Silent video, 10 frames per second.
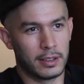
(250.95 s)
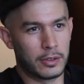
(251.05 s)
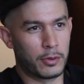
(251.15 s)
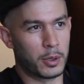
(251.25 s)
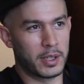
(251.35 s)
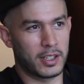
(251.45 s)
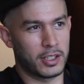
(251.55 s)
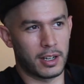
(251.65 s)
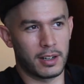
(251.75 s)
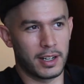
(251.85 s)
look forward to
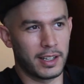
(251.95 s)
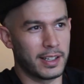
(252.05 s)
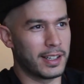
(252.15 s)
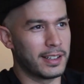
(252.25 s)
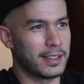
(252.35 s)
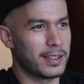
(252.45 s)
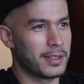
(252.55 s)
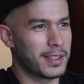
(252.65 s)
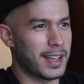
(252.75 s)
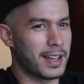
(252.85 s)
sharing, and so
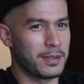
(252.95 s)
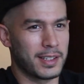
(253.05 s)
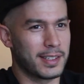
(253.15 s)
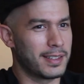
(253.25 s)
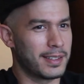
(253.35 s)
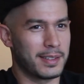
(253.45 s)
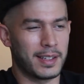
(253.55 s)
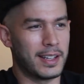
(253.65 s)
it's kind of just